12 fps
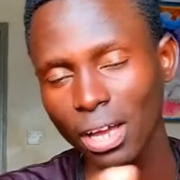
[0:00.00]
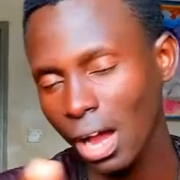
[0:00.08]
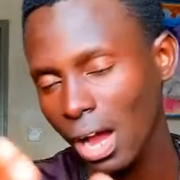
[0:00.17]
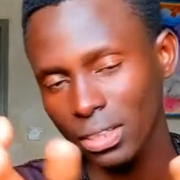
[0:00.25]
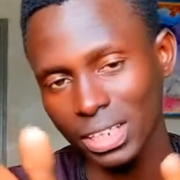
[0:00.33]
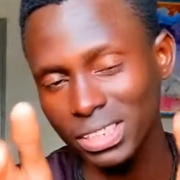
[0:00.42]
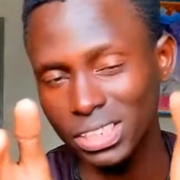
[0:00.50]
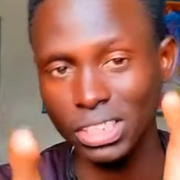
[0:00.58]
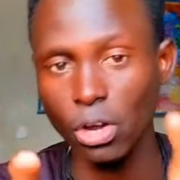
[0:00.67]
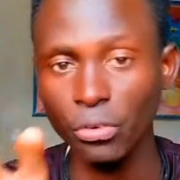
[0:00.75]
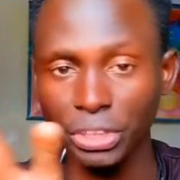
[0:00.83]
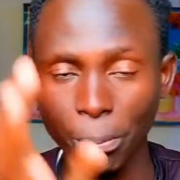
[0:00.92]
That
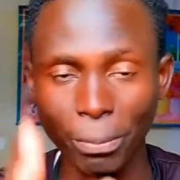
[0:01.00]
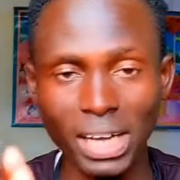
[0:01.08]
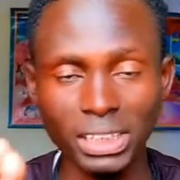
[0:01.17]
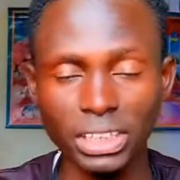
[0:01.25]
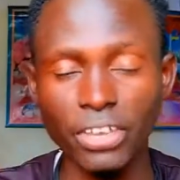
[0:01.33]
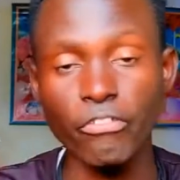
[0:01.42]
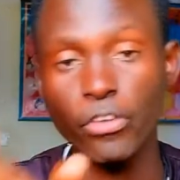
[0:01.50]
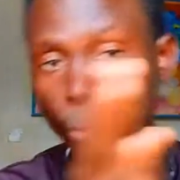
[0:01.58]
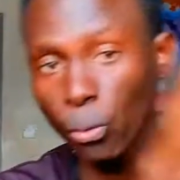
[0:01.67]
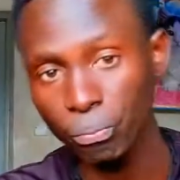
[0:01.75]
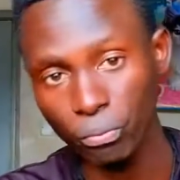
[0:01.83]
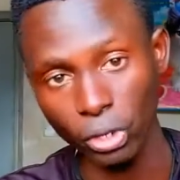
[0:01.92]
is on the part if
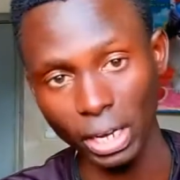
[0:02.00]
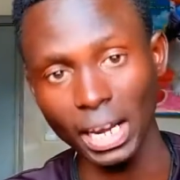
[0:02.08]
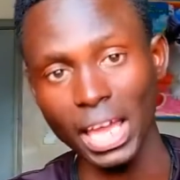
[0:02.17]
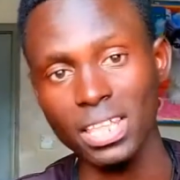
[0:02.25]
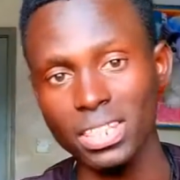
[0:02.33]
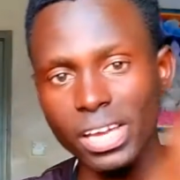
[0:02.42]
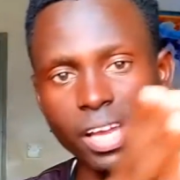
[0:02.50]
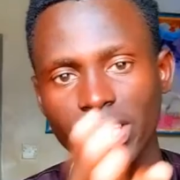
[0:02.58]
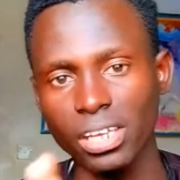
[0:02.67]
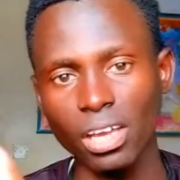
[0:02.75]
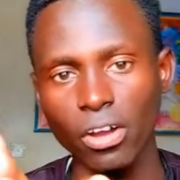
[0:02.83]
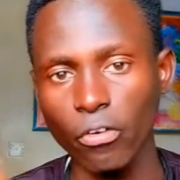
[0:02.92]
you like the
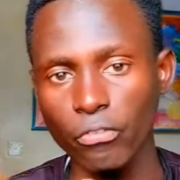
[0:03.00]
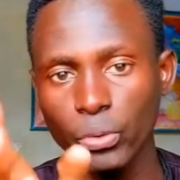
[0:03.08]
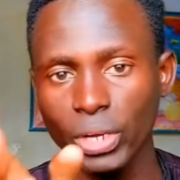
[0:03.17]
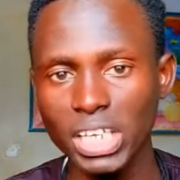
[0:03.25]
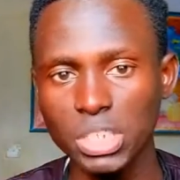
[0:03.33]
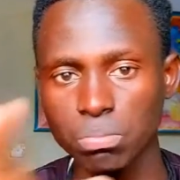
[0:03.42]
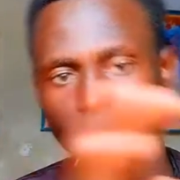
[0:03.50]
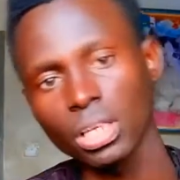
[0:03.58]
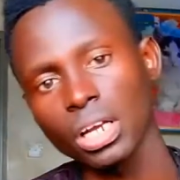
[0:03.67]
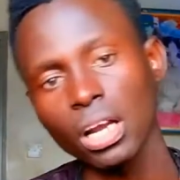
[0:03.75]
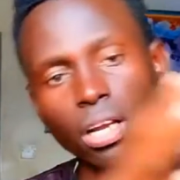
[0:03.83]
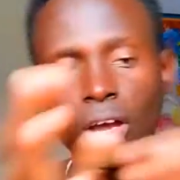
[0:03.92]
idea of you guys being
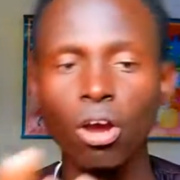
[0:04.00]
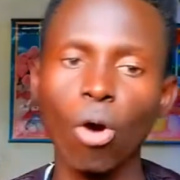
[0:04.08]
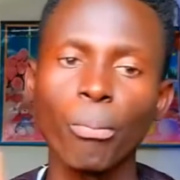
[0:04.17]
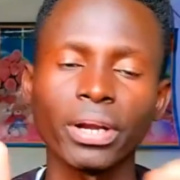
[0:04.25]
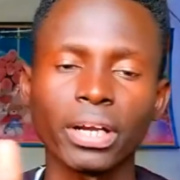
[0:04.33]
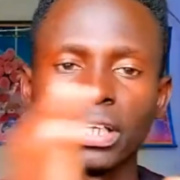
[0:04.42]
in an open